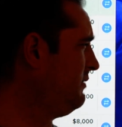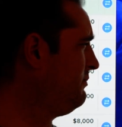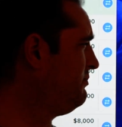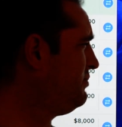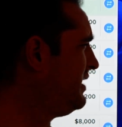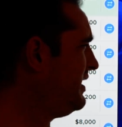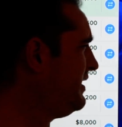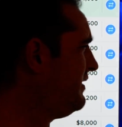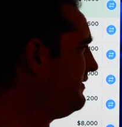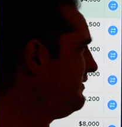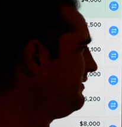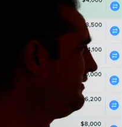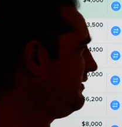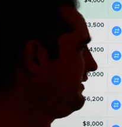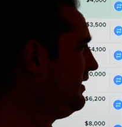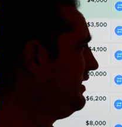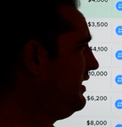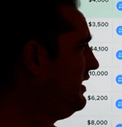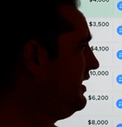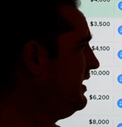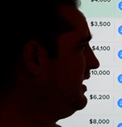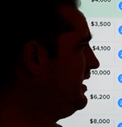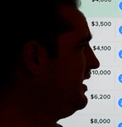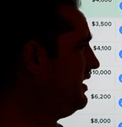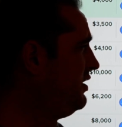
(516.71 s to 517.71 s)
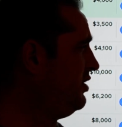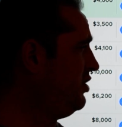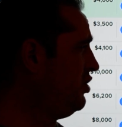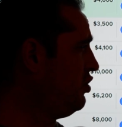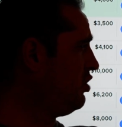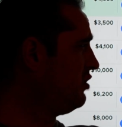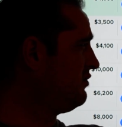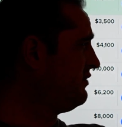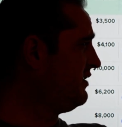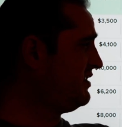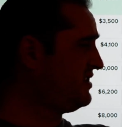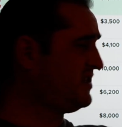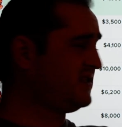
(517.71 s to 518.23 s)
but New
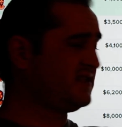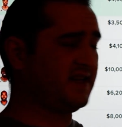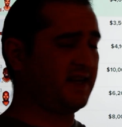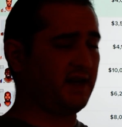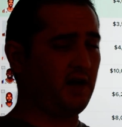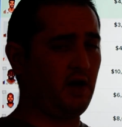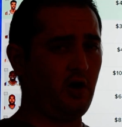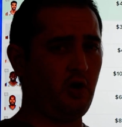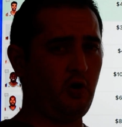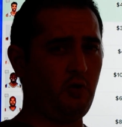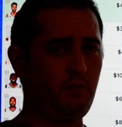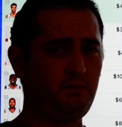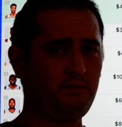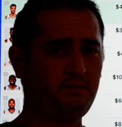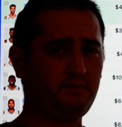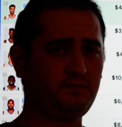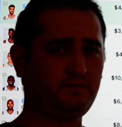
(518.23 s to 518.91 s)
Orleans is at home.